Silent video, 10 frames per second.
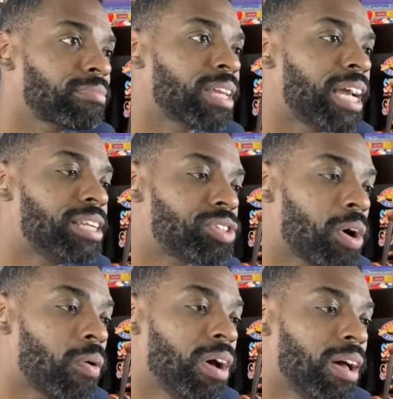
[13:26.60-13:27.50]
And
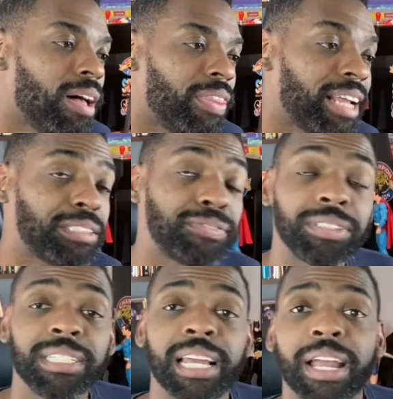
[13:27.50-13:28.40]
so that's the
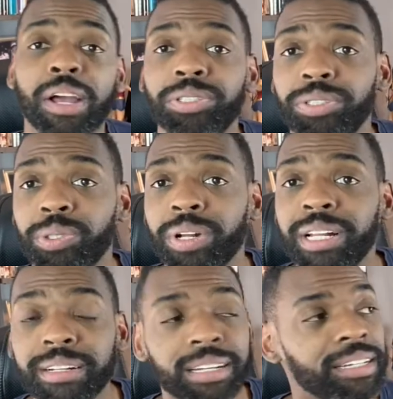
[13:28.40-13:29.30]
first thing I go to. So
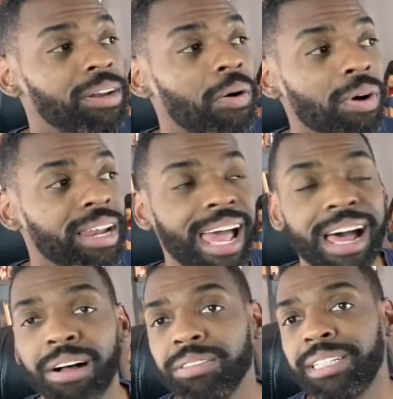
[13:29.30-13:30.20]
clearly no one
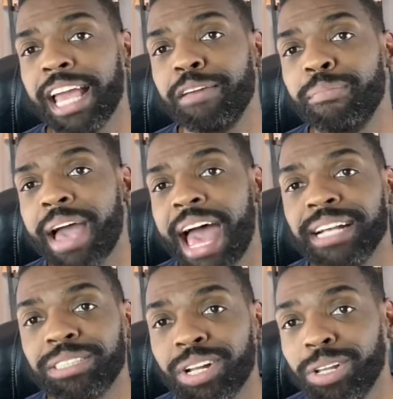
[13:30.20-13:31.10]
else came
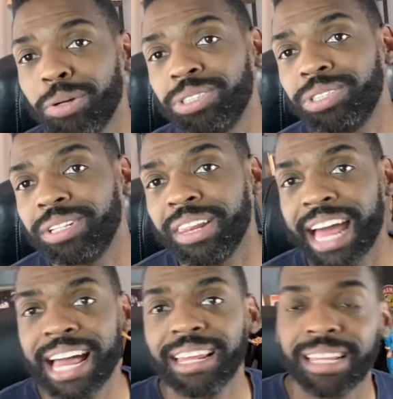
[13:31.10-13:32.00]
as close to
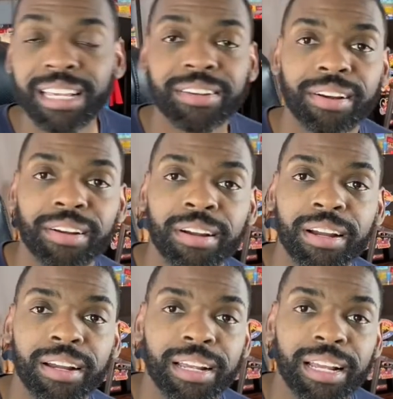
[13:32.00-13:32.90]
that leader
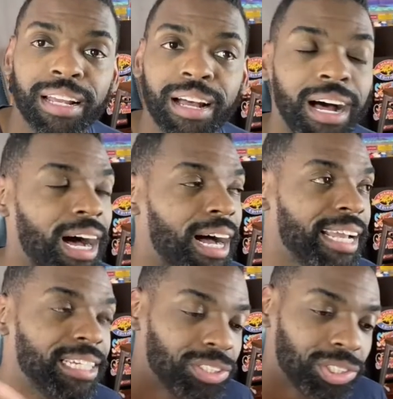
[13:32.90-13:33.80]
uh,
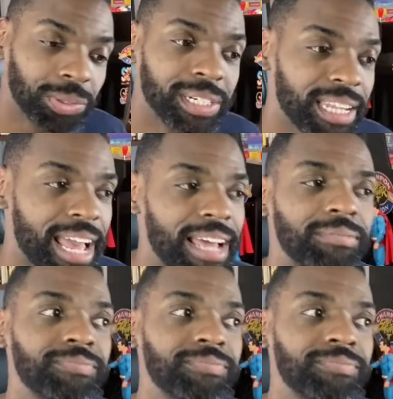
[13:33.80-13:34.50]
in doing that.